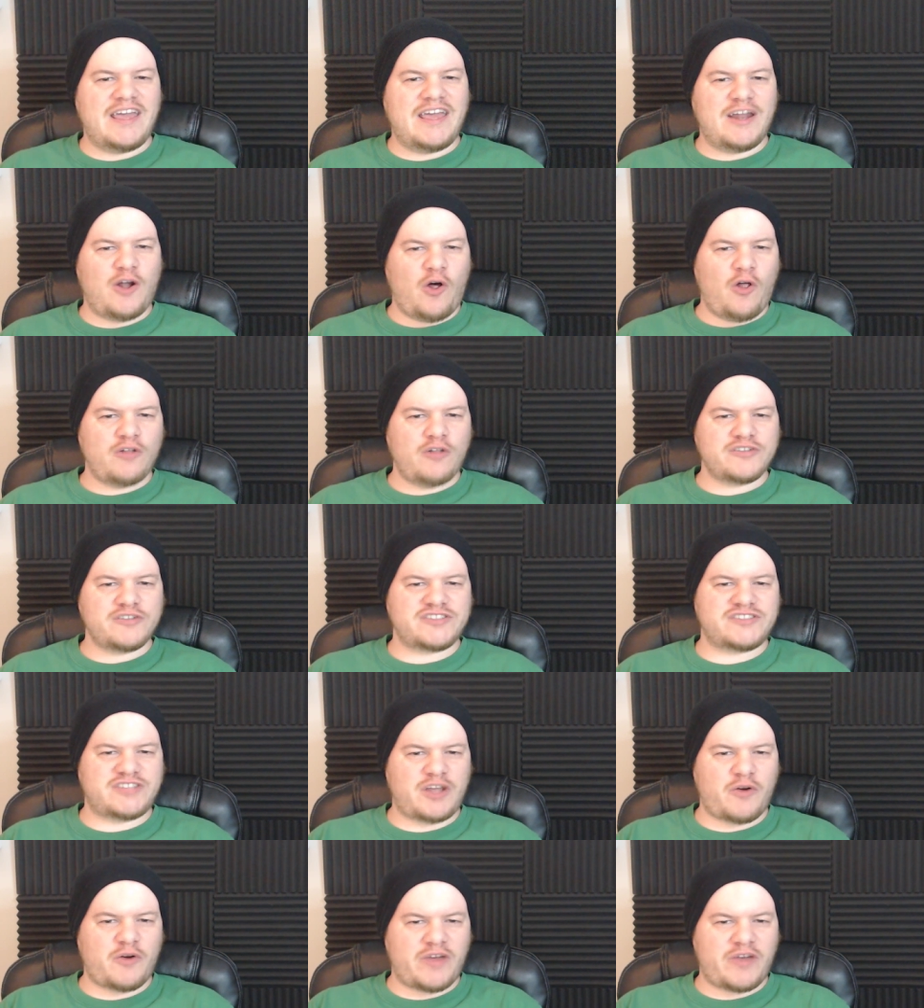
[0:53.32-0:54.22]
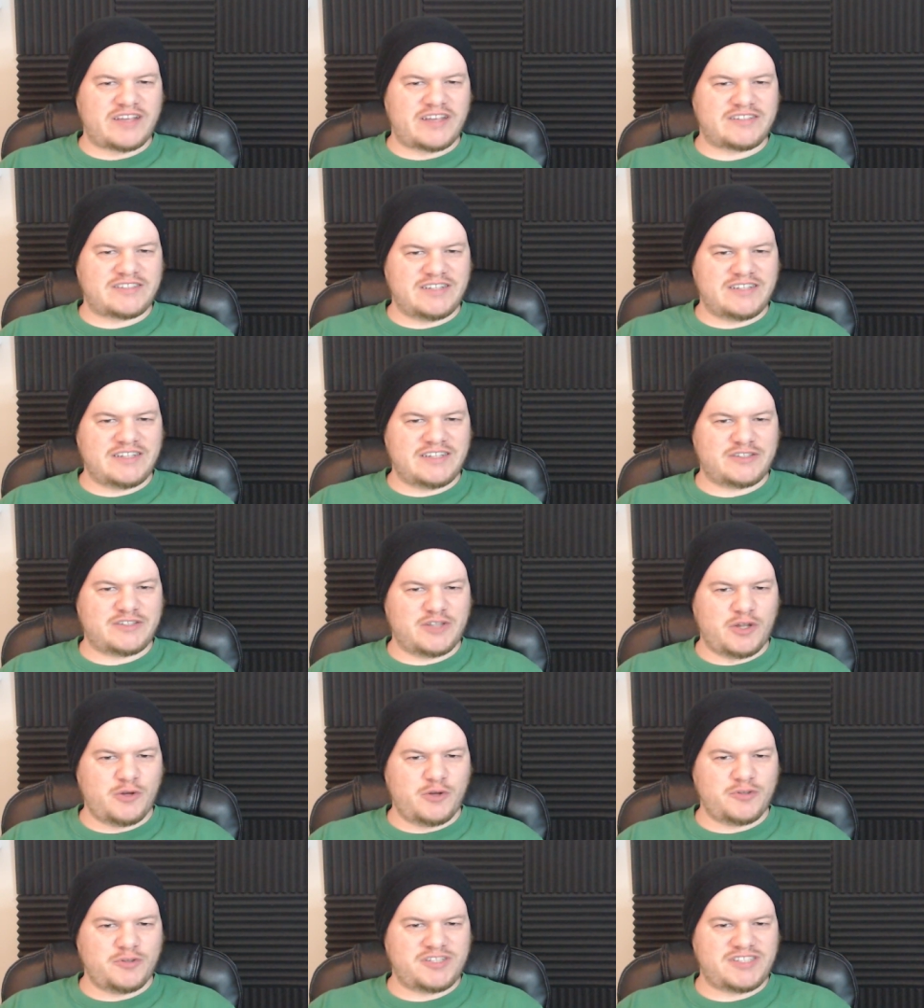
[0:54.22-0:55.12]
In all
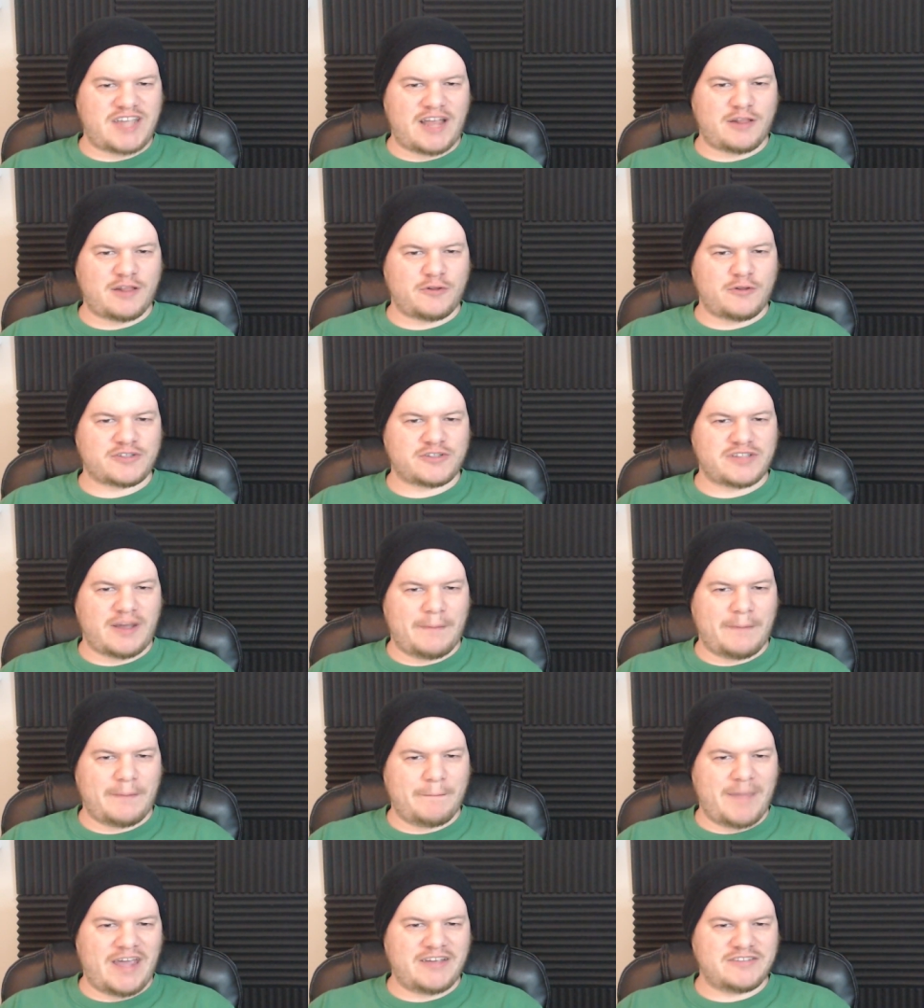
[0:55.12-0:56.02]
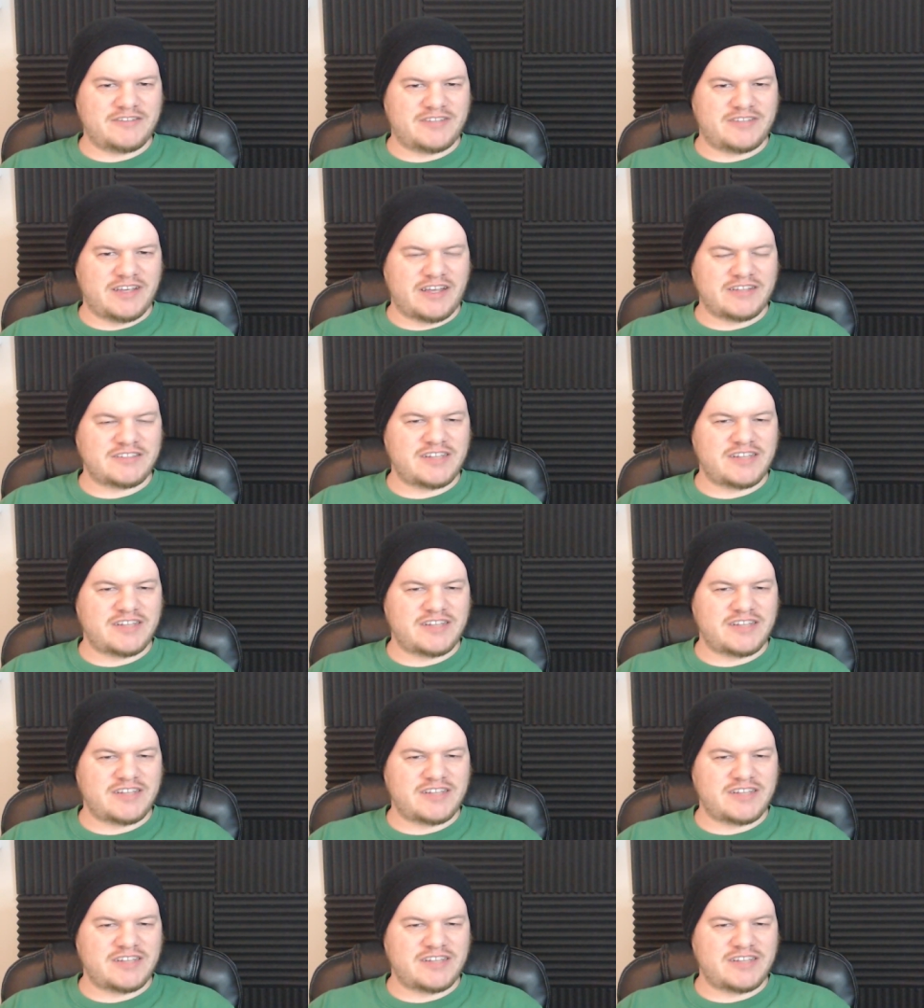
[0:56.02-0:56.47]
seriousness, the new set looks amazing,